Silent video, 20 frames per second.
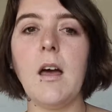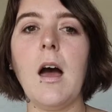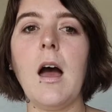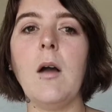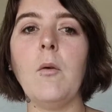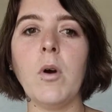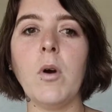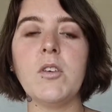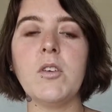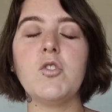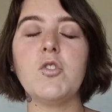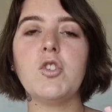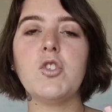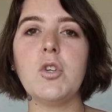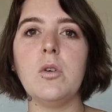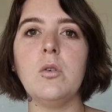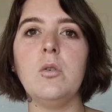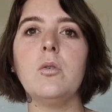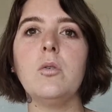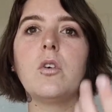I want
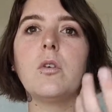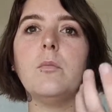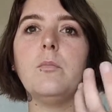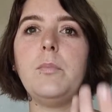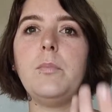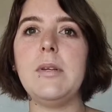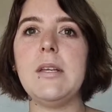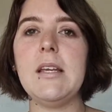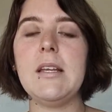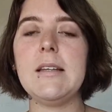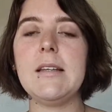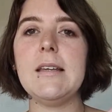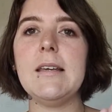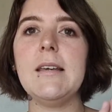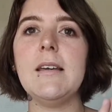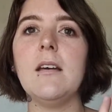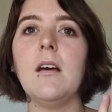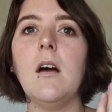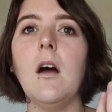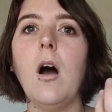two
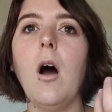completely